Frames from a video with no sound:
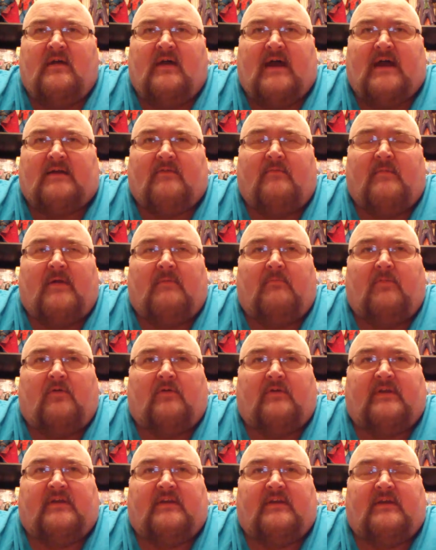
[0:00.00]
I can
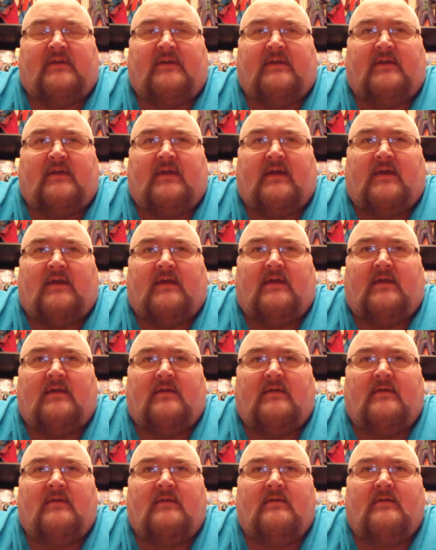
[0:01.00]
remember getting a
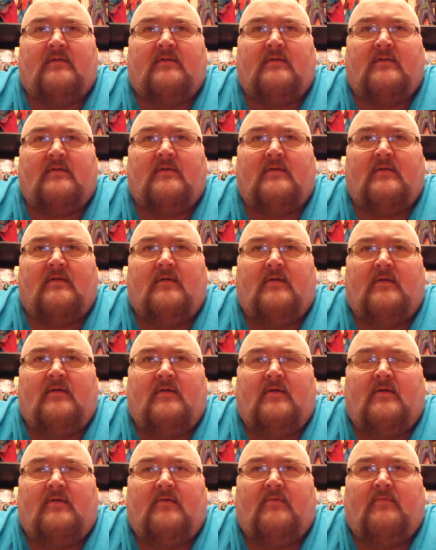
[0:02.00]

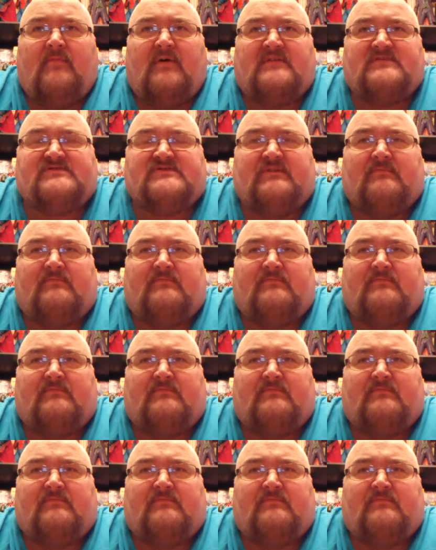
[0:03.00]
bunch